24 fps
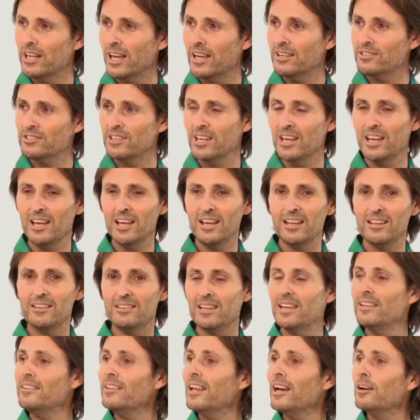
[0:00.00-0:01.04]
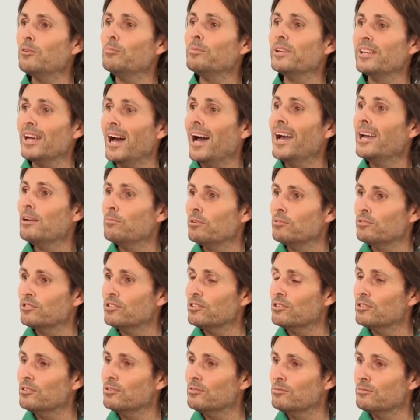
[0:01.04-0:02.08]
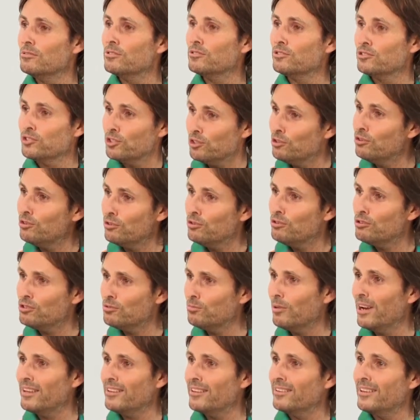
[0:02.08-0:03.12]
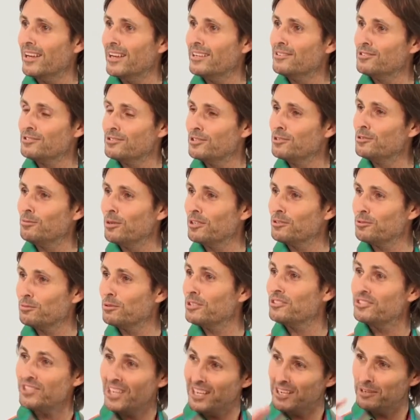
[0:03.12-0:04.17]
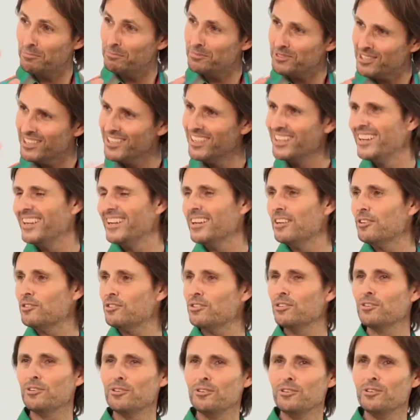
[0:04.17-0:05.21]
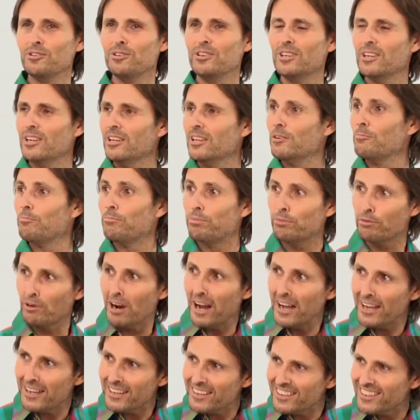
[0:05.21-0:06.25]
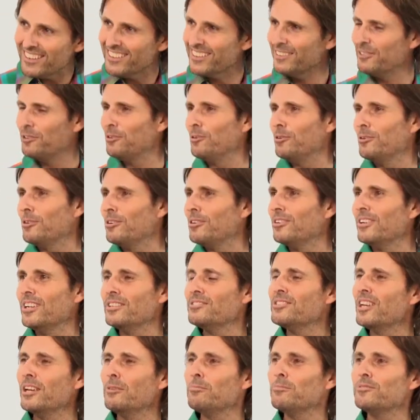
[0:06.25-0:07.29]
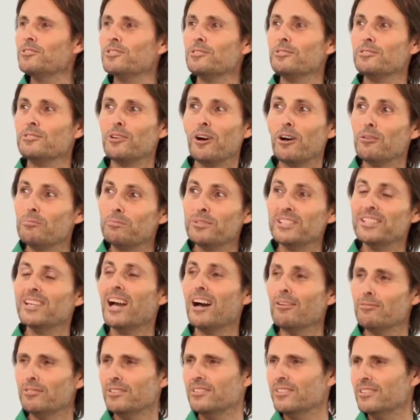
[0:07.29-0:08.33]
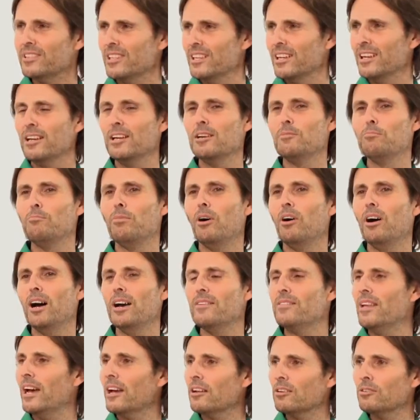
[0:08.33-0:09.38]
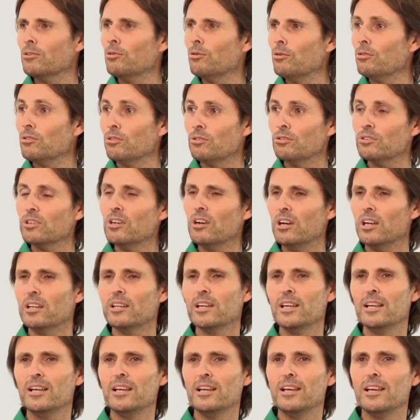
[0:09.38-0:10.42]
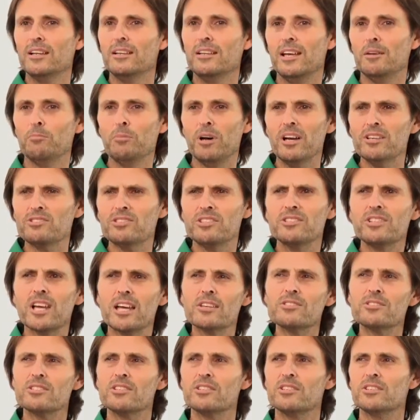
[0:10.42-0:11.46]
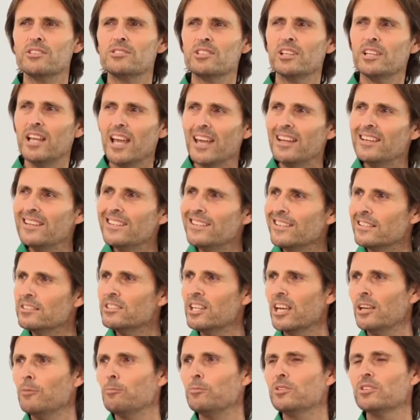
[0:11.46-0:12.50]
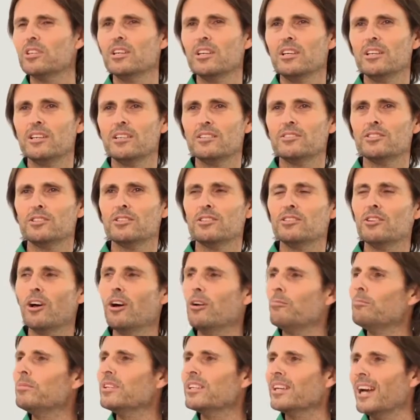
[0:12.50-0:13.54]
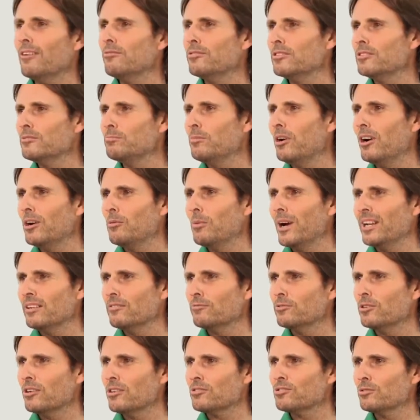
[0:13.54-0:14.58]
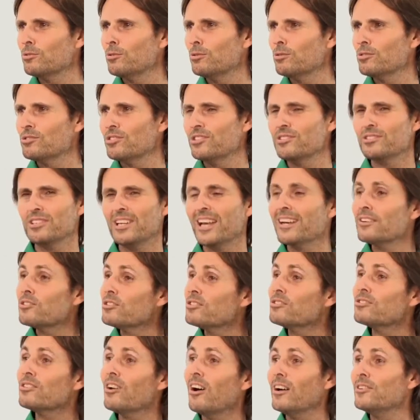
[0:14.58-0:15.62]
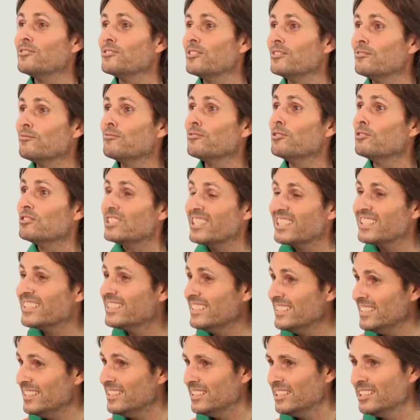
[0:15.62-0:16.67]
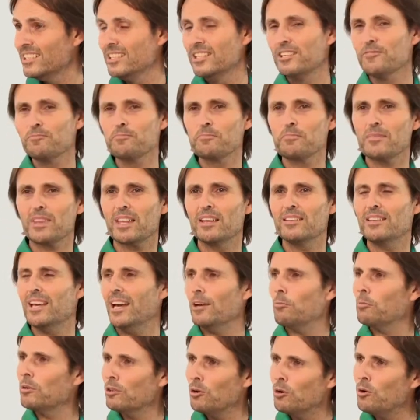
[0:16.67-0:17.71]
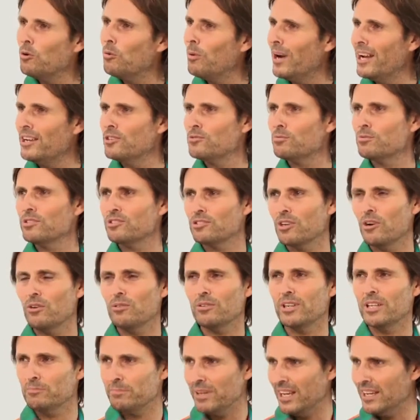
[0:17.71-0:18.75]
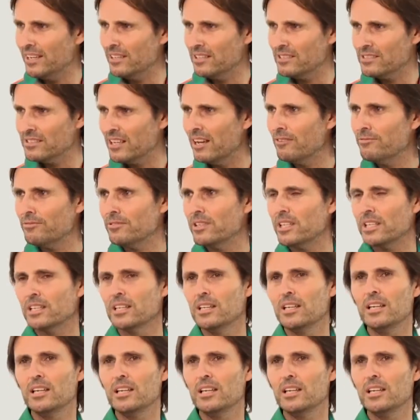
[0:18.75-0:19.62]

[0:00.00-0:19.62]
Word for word: has, then they'll be able to choose whether they still want to attempt to break or attempt to not be governed by that law or not. Now, my suggestion is that any attempt to not be governed by one of God's laws is an exercise in futility that will always result in pain and suffering.